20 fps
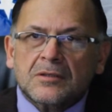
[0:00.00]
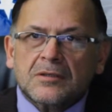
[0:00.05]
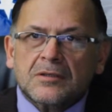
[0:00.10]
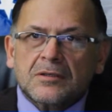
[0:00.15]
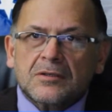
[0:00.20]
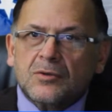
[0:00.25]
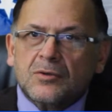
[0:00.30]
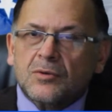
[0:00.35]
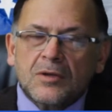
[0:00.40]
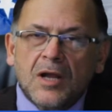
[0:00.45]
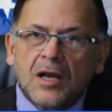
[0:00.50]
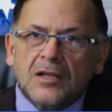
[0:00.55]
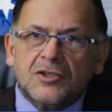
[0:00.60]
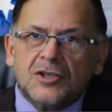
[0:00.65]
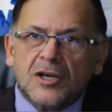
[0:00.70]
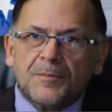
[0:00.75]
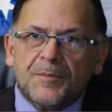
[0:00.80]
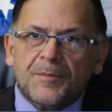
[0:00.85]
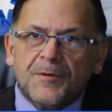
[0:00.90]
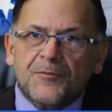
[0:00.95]
Do not
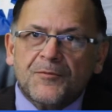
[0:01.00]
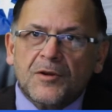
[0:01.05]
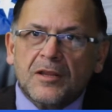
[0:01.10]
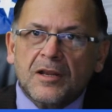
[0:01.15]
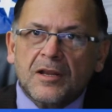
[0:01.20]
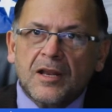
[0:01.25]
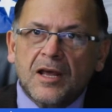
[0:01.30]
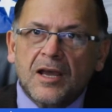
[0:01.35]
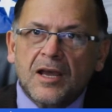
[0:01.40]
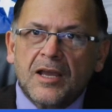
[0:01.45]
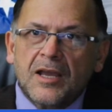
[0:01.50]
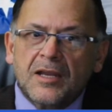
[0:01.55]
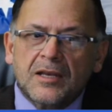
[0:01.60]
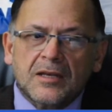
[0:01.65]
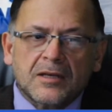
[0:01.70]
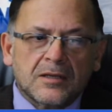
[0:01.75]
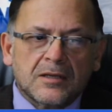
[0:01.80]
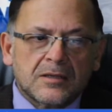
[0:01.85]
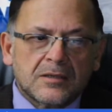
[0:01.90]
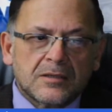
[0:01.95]
jump in front of the
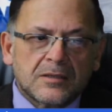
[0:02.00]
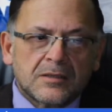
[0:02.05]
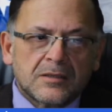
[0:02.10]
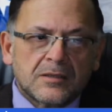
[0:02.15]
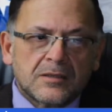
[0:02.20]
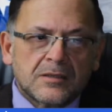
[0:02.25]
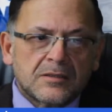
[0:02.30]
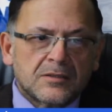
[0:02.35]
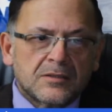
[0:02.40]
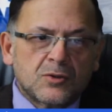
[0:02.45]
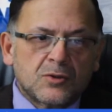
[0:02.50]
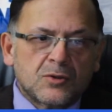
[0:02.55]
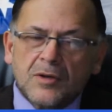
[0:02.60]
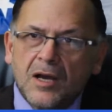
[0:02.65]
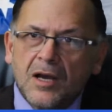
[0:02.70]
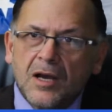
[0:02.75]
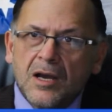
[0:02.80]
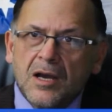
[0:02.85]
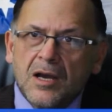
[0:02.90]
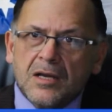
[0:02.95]
line. Do
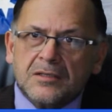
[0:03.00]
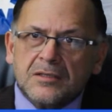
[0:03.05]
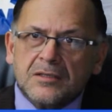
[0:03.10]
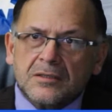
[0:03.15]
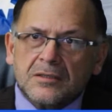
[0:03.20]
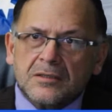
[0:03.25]
not.